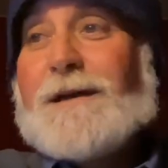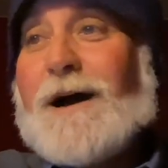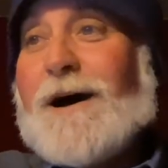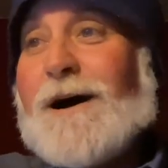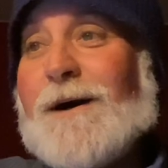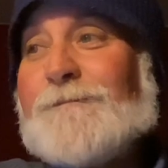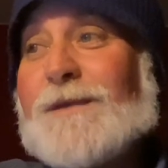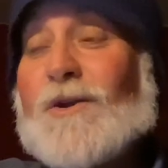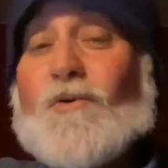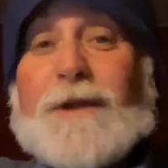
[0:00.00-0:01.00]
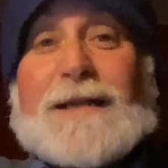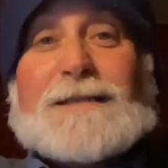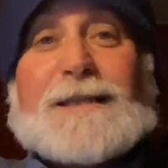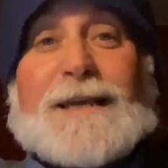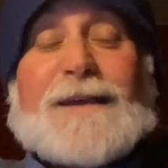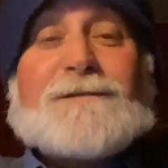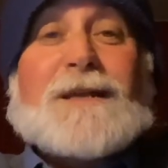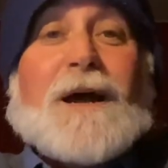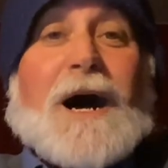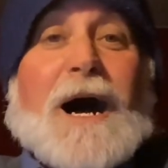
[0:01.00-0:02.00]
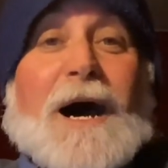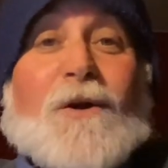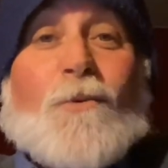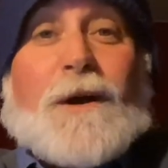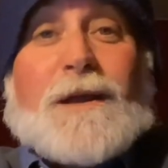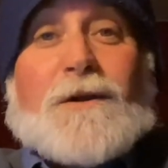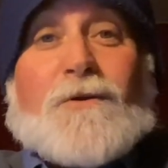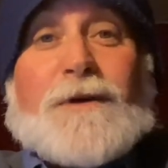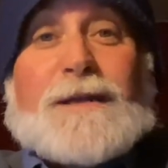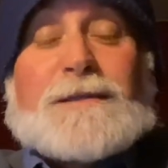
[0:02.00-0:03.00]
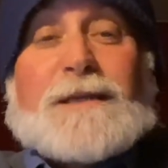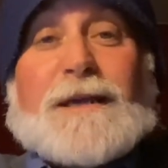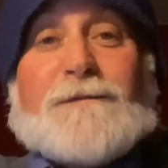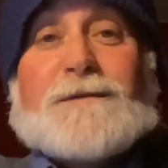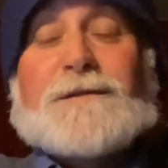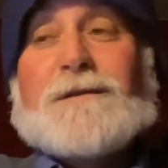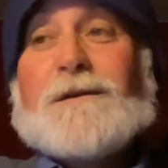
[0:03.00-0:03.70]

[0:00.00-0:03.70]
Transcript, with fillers: Um, Green Sleeves, I don't want to hear Green Sleeves.